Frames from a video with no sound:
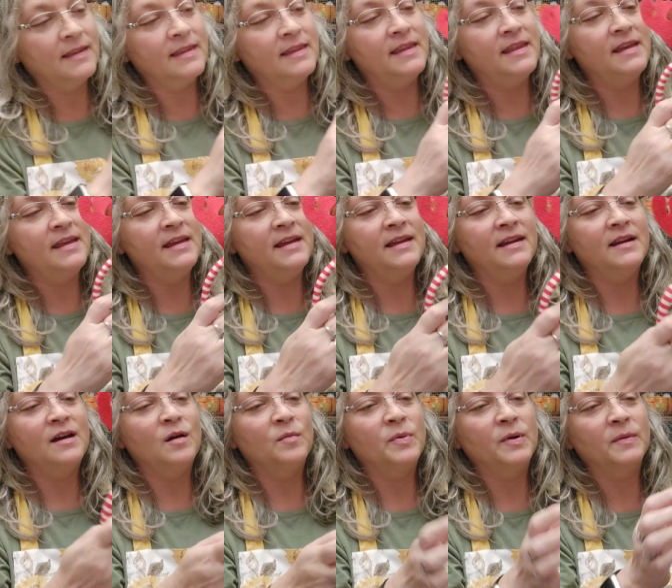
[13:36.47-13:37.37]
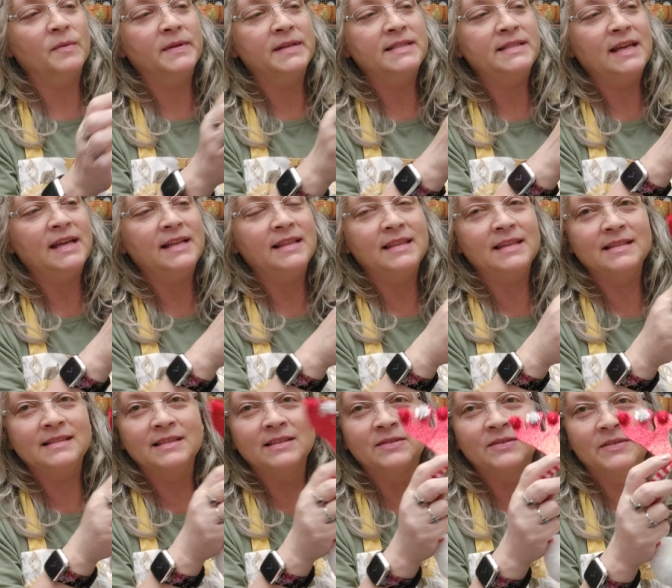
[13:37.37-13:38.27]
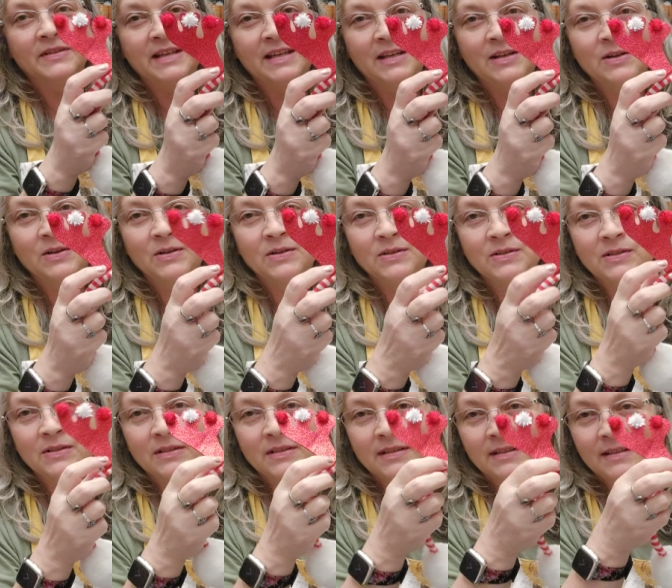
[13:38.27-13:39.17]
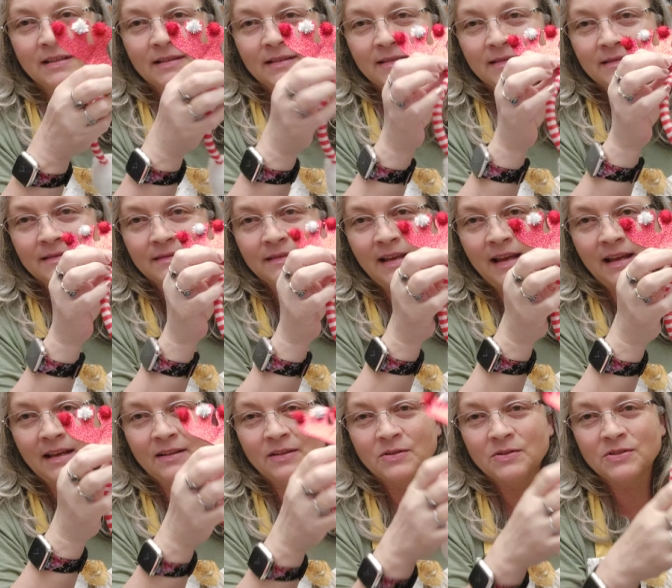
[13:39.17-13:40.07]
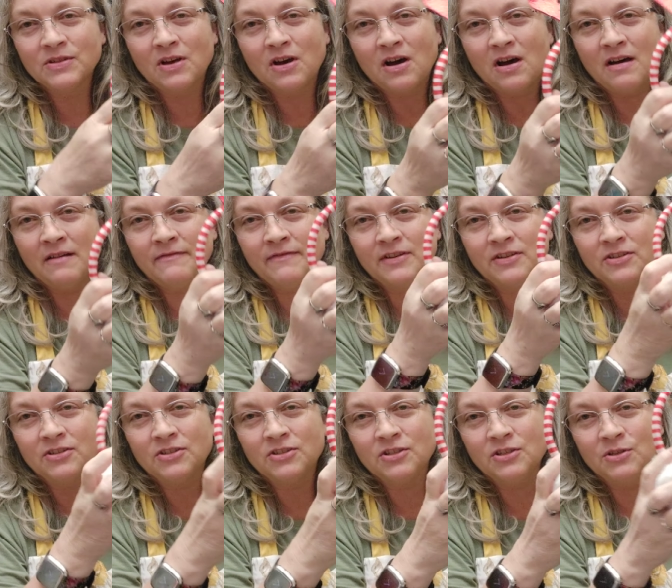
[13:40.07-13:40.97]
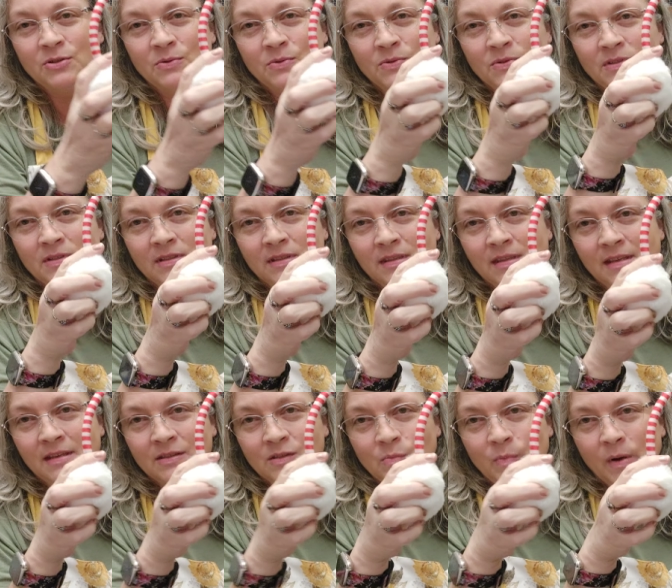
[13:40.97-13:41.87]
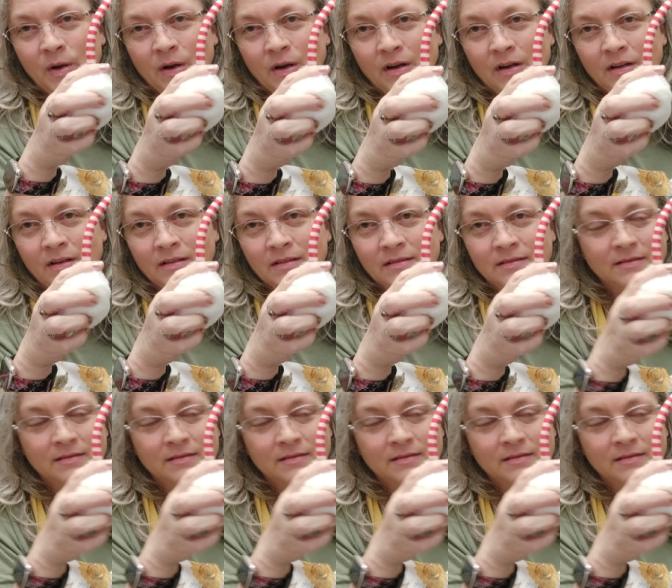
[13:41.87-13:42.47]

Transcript: then I'll probably take these little ear antlers off and just use this part